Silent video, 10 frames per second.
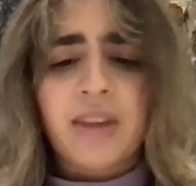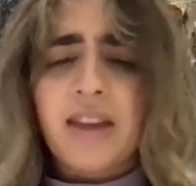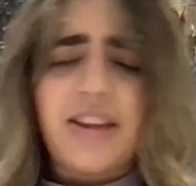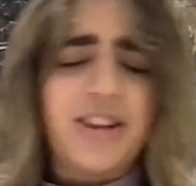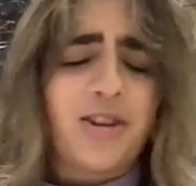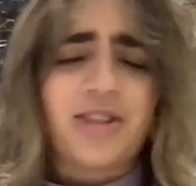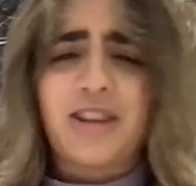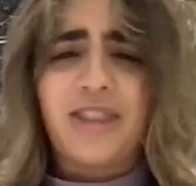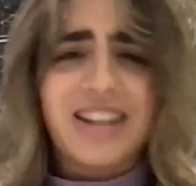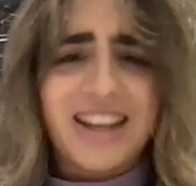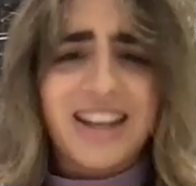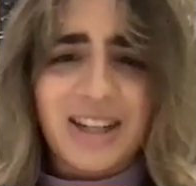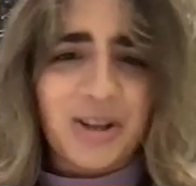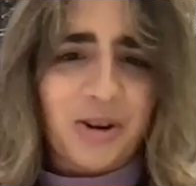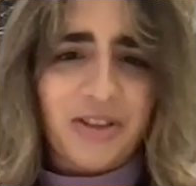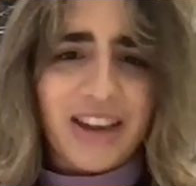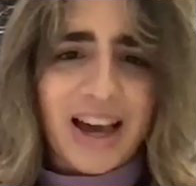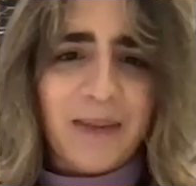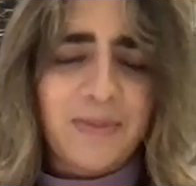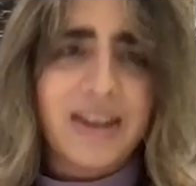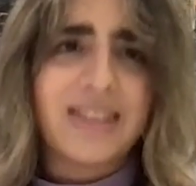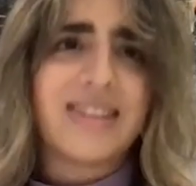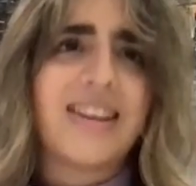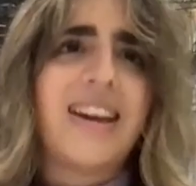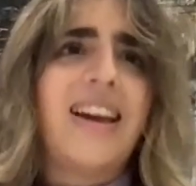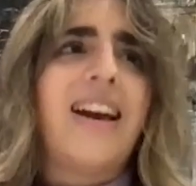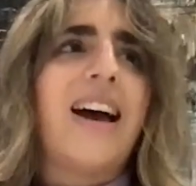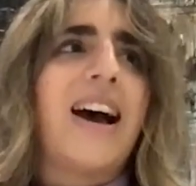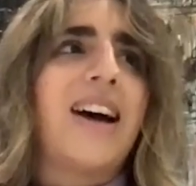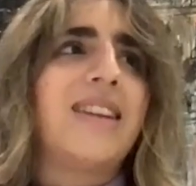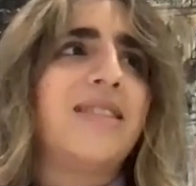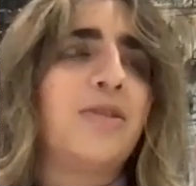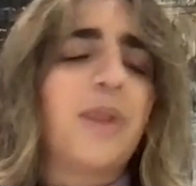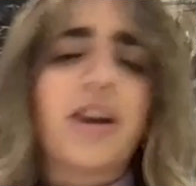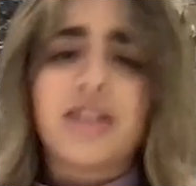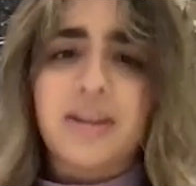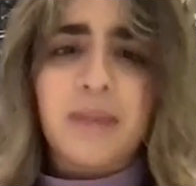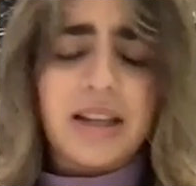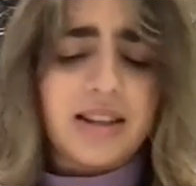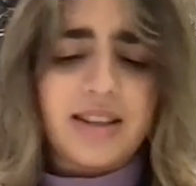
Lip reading: They took us on a fantastic tour of the campus, and we got to meet several